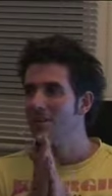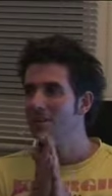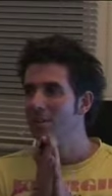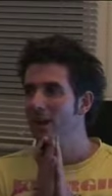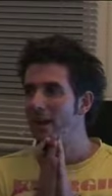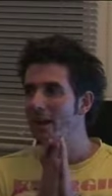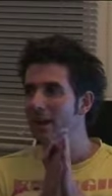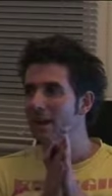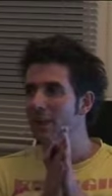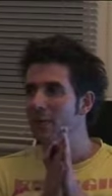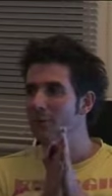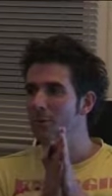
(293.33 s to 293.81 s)

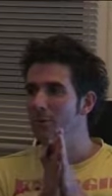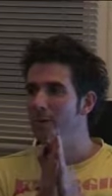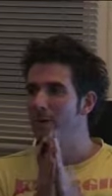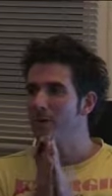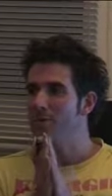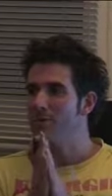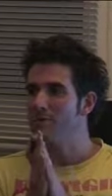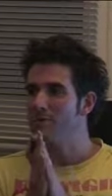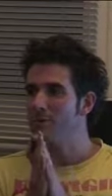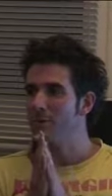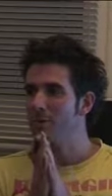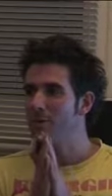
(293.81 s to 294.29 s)
Marty Greer,
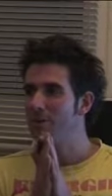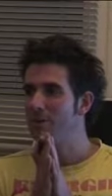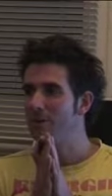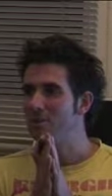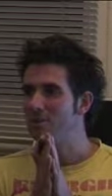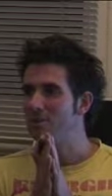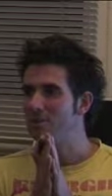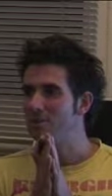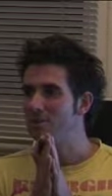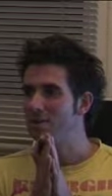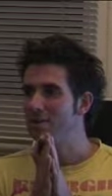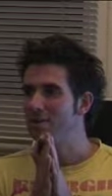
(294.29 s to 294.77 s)
who's pretty
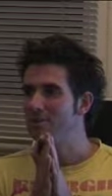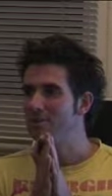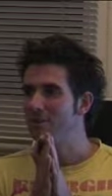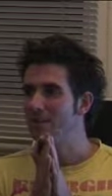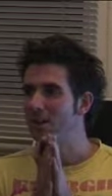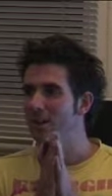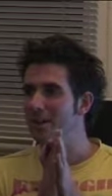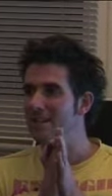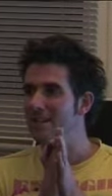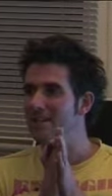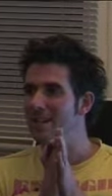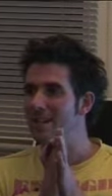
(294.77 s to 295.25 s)
much the best
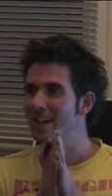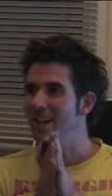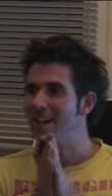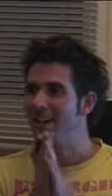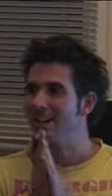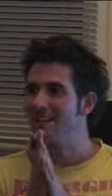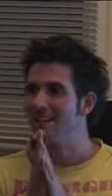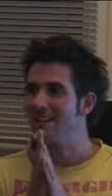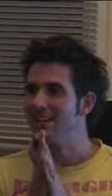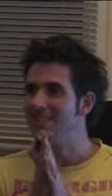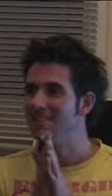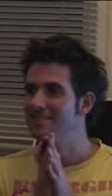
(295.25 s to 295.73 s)
guy in
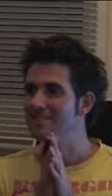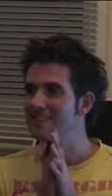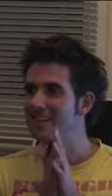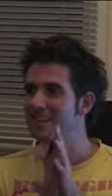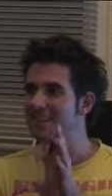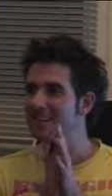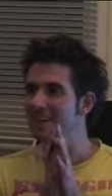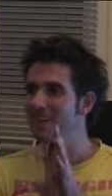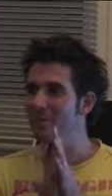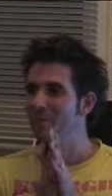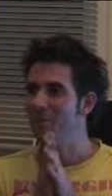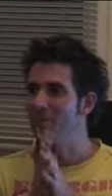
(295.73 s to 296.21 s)
town, and
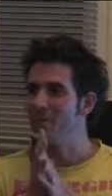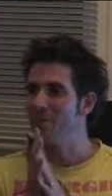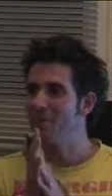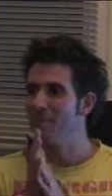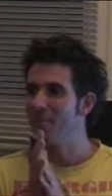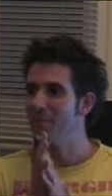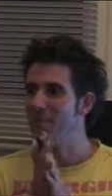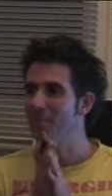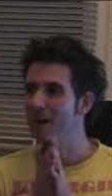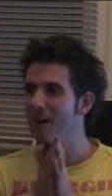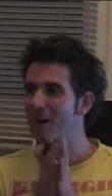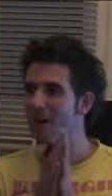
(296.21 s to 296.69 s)
sat down with
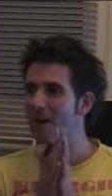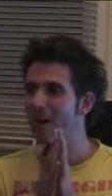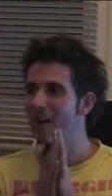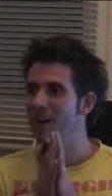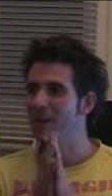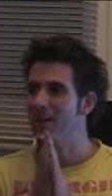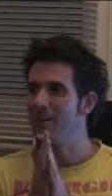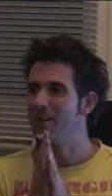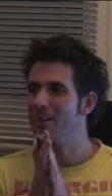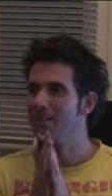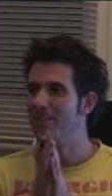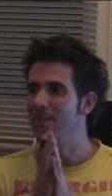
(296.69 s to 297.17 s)
him and went,
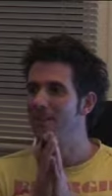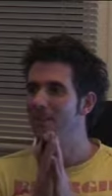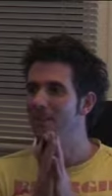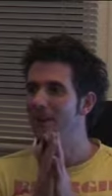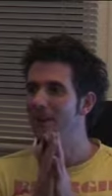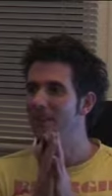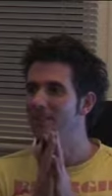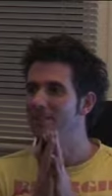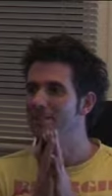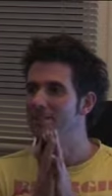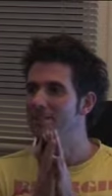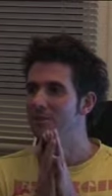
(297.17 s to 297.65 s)
I don't
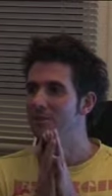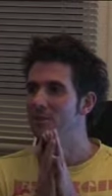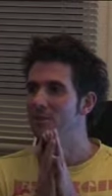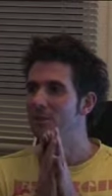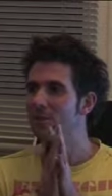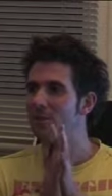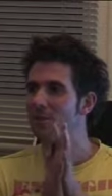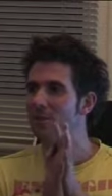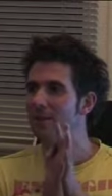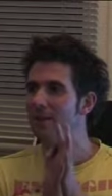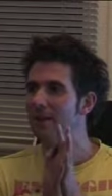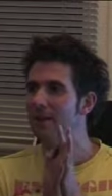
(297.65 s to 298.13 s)
have a single
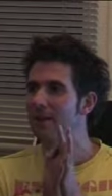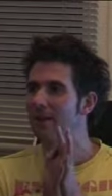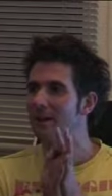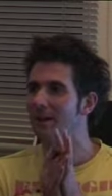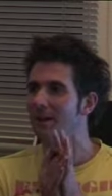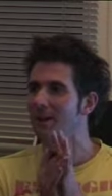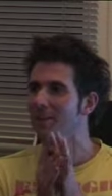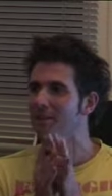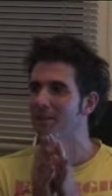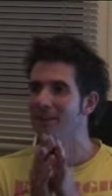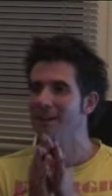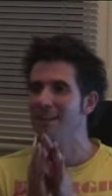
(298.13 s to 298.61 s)
clue how to
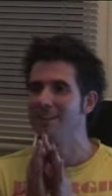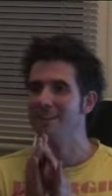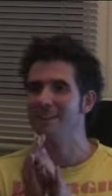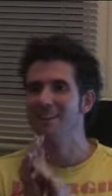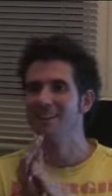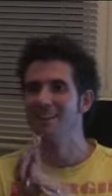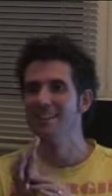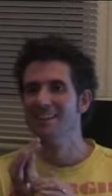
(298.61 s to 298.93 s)
colour grade.